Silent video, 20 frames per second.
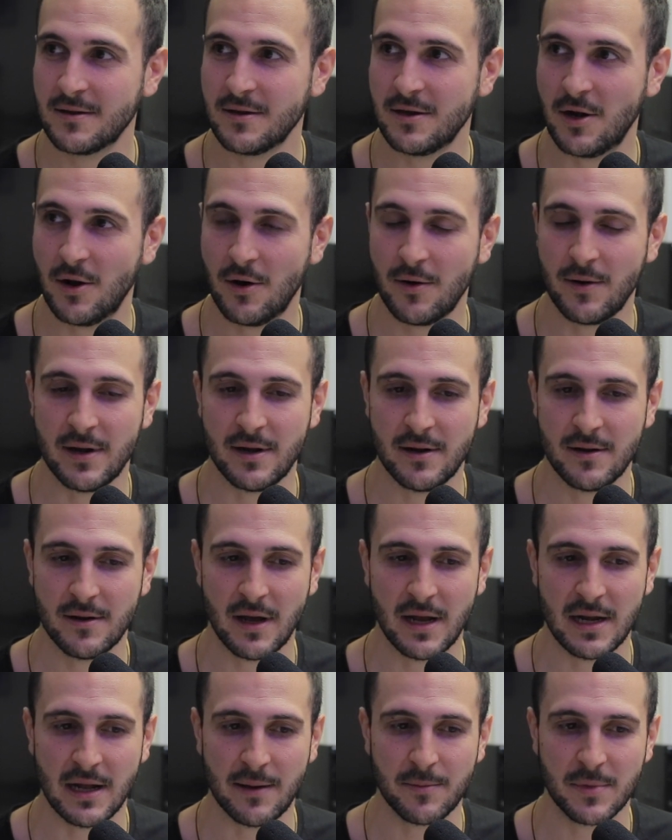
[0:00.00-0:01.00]
You know, and
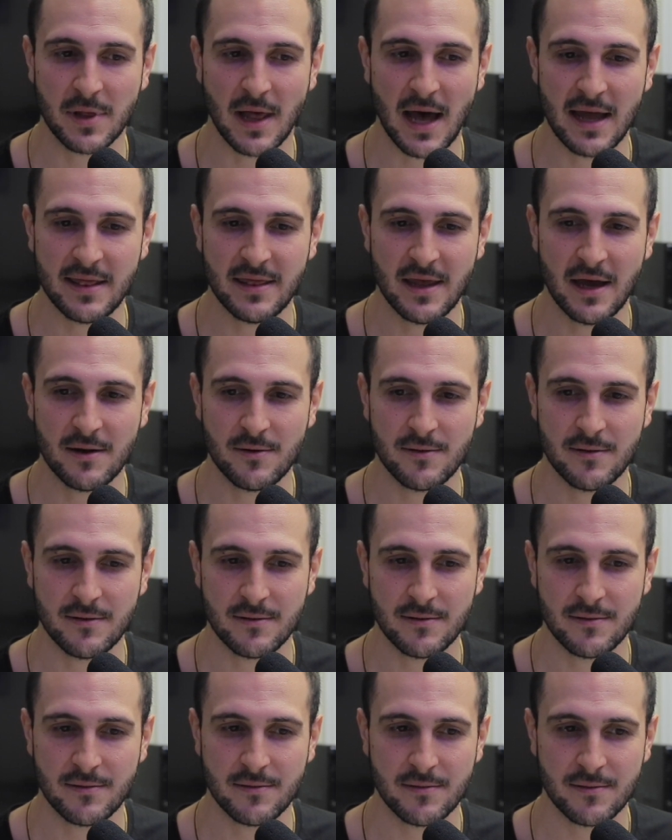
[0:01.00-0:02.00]
I'm glad that
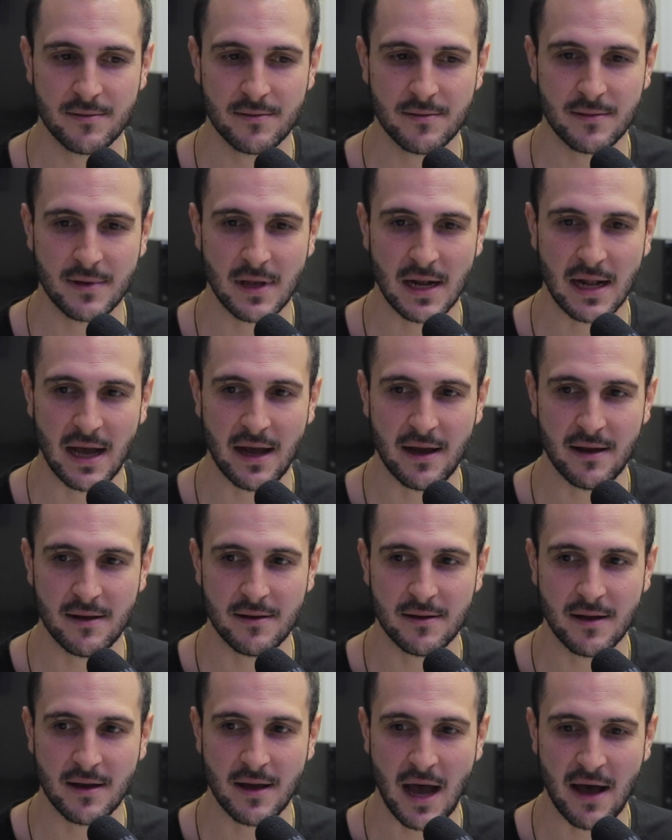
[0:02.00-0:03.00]

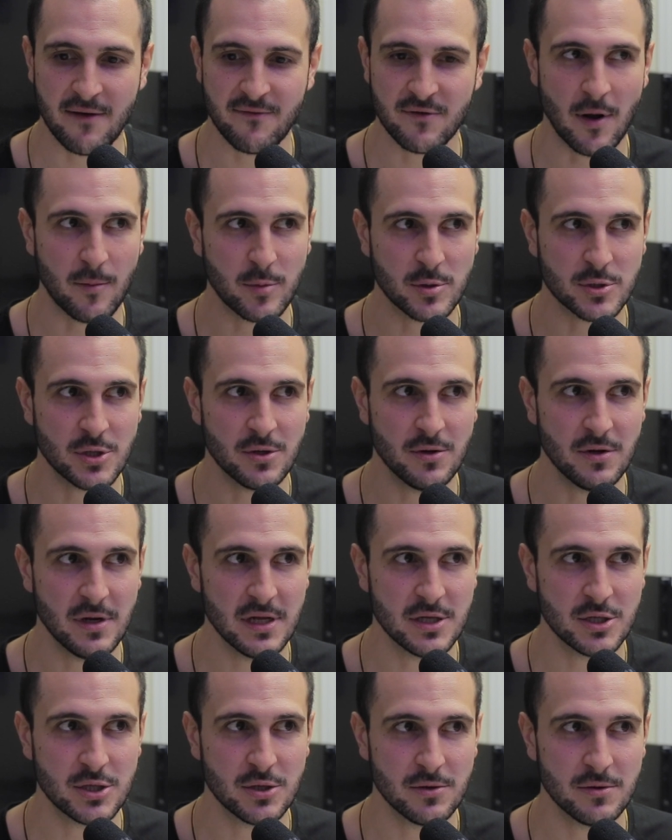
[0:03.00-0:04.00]
I have an
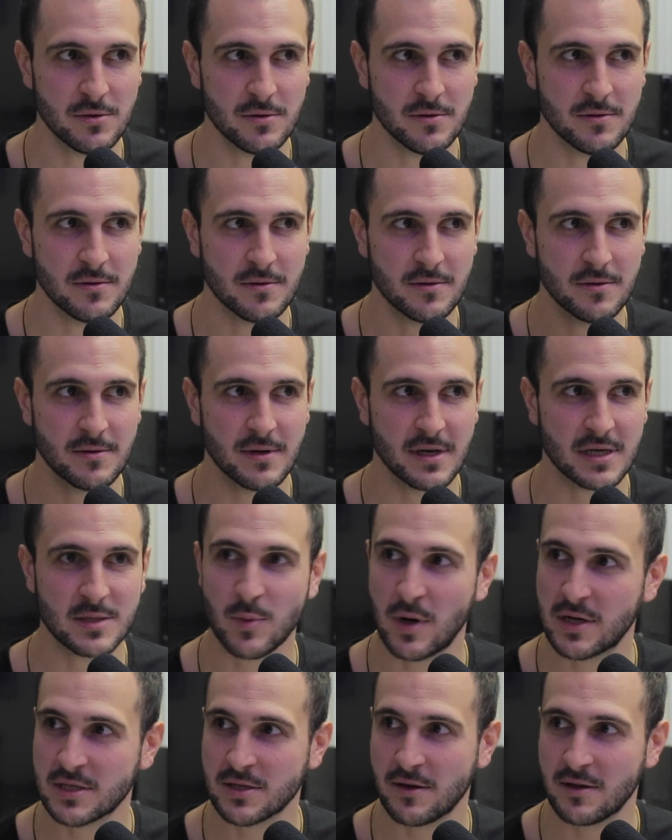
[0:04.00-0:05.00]
opportunity to
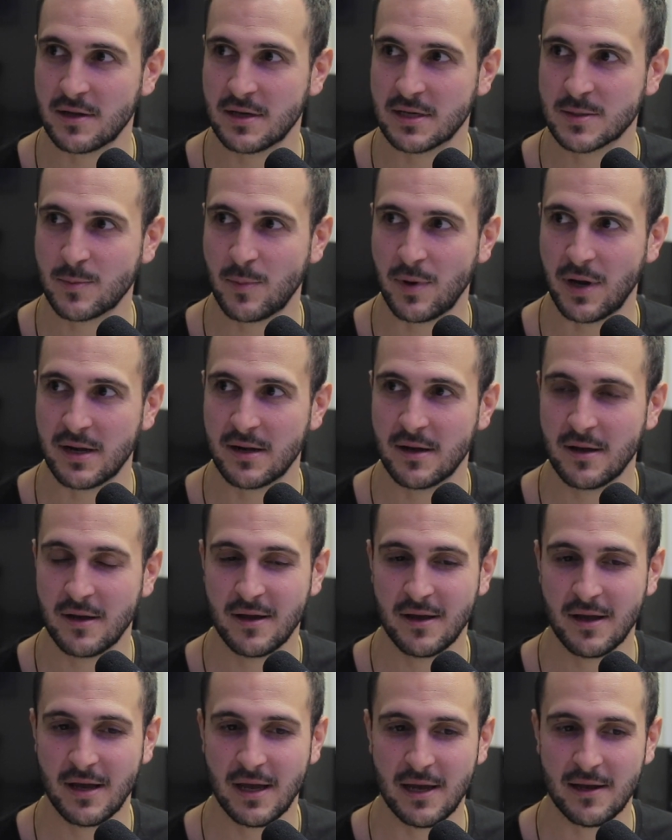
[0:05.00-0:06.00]
express all this, but
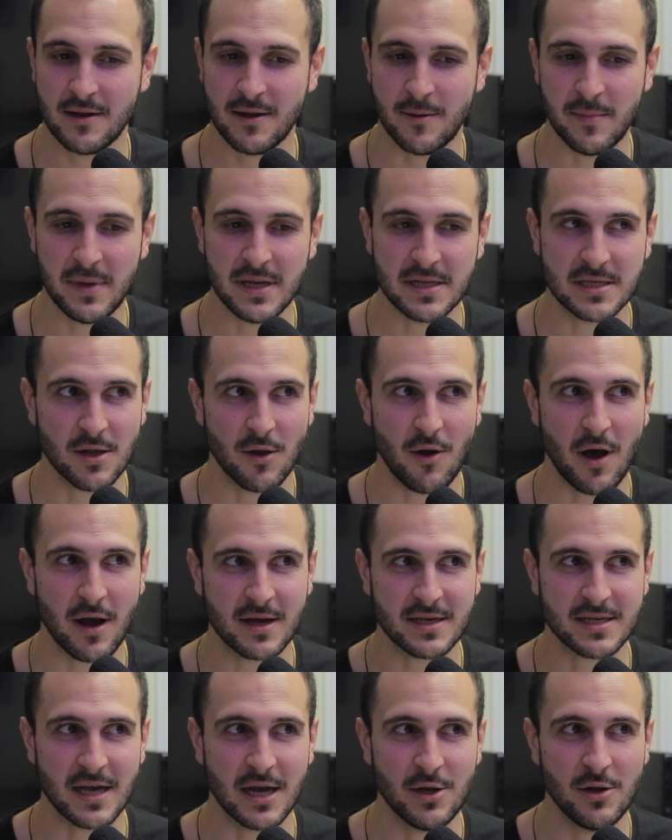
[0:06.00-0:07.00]
it means a lot
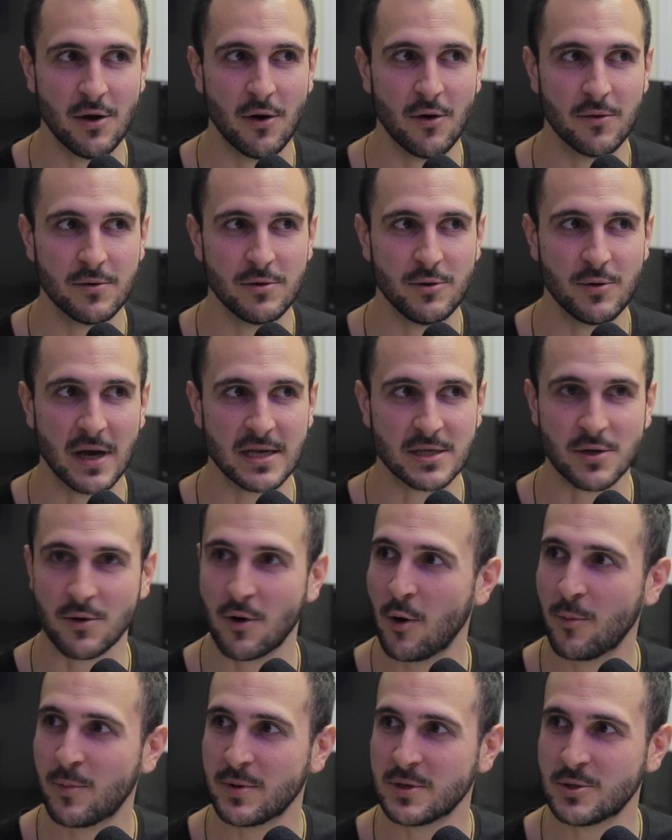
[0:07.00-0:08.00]
because I know you guys are
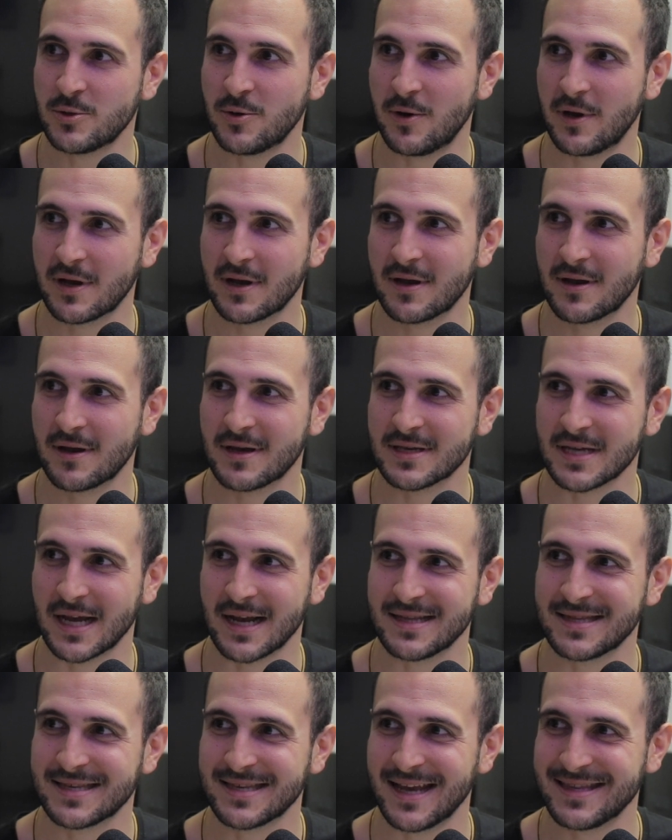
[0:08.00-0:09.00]
open to it, because I
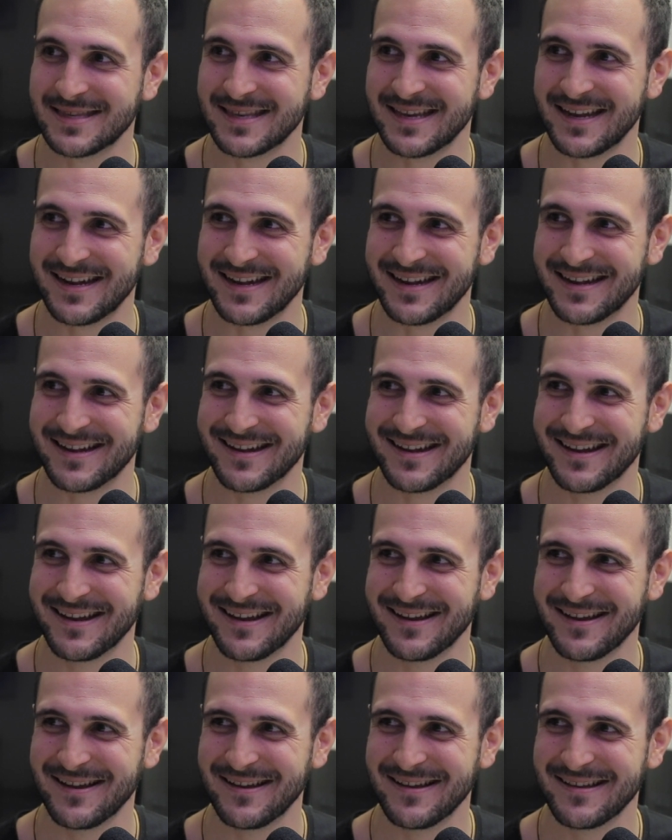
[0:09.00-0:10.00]
could sense it in
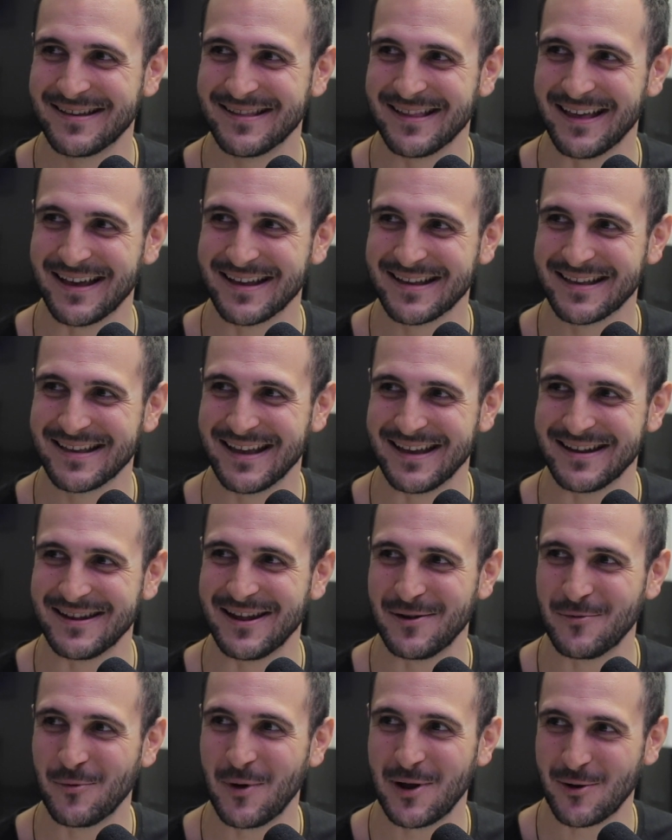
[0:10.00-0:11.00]

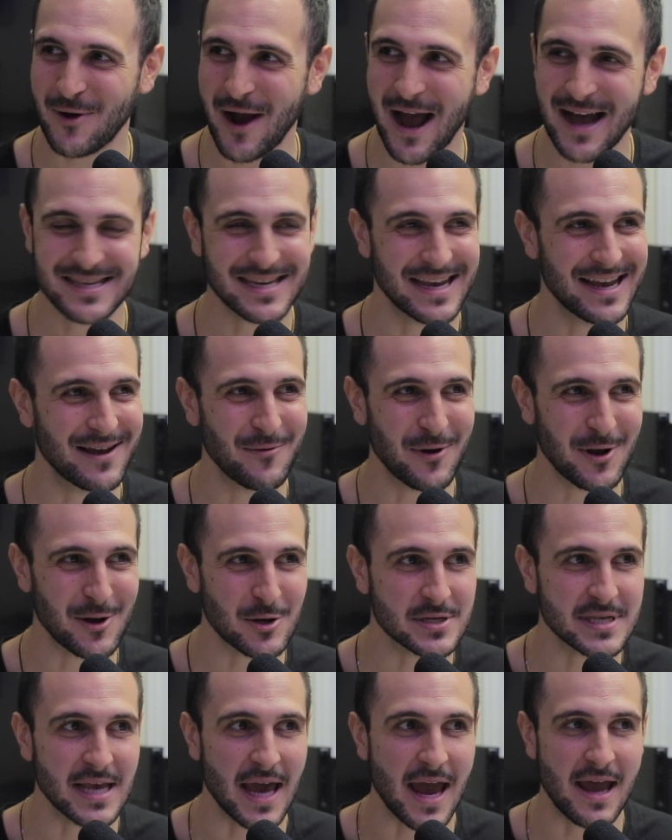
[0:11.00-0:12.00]
what you're asking and what you're
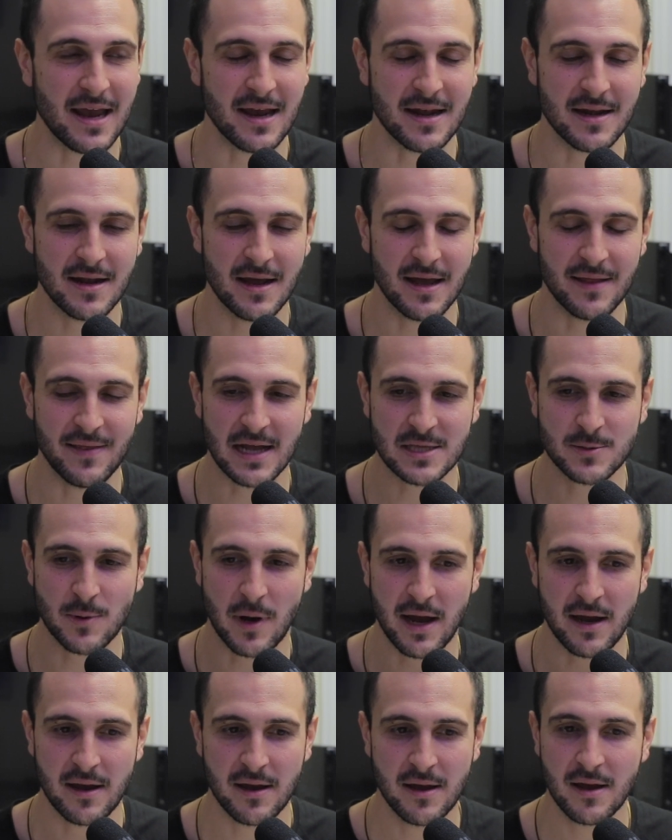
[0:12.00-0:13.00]
saying, and that's
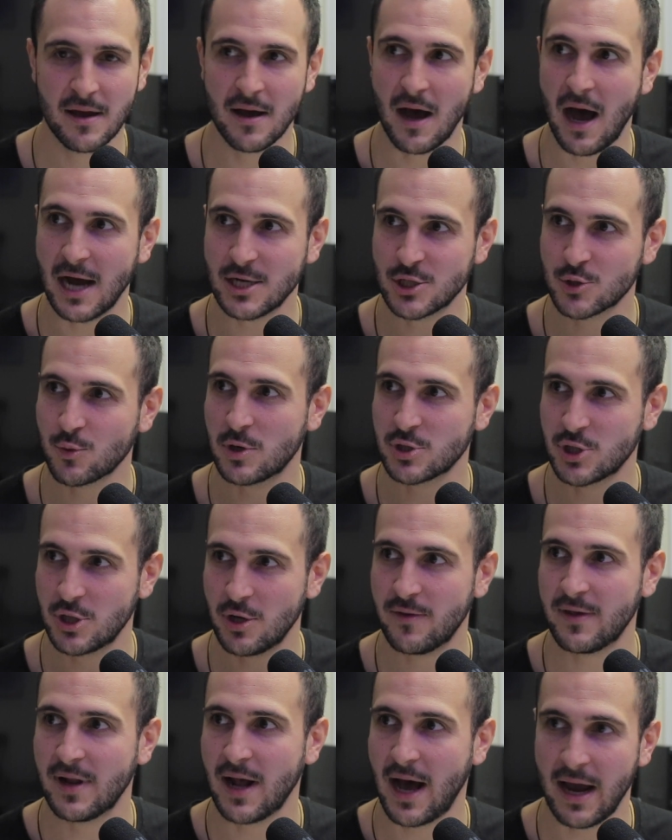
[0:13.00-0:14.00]
why I just want you
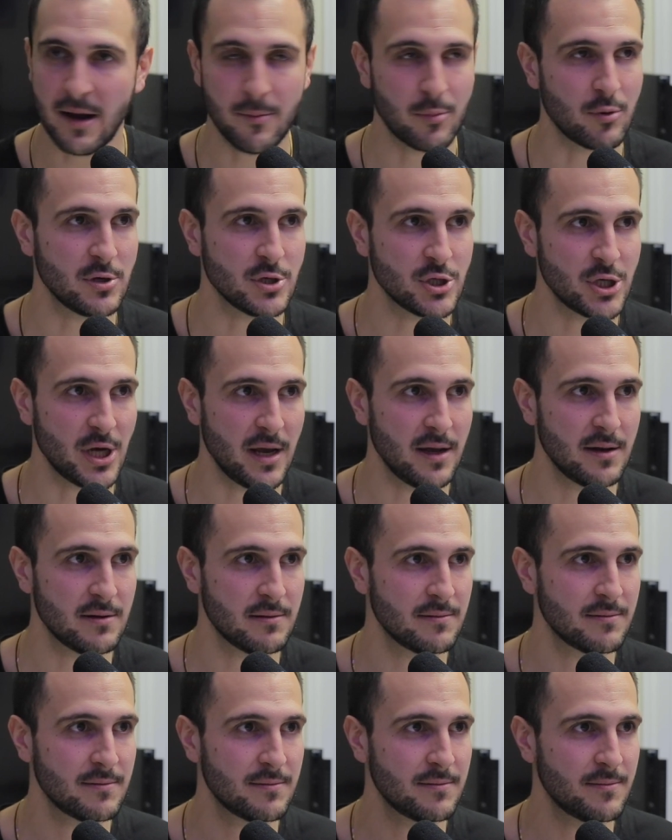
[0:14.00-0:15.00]
to know that I appreciate
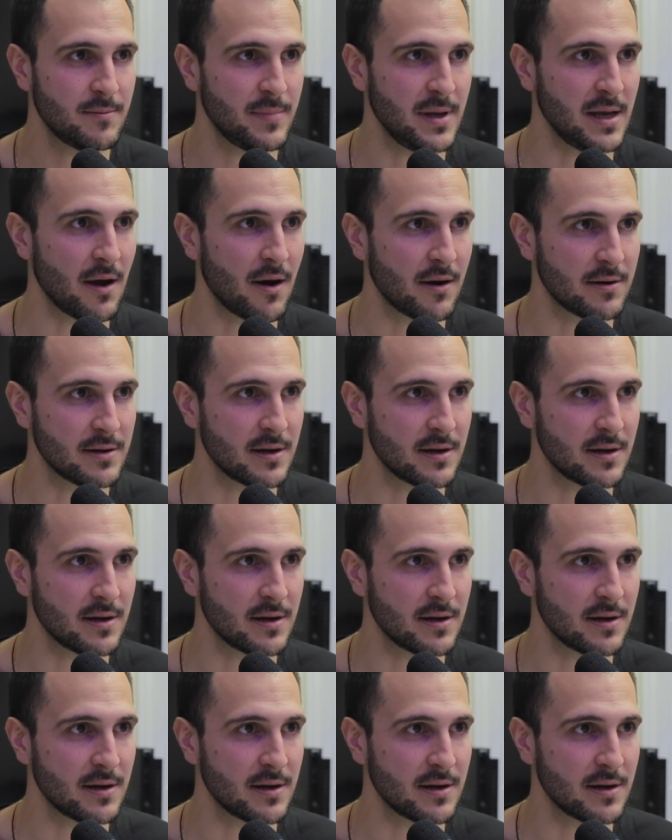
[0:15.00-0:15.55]
being on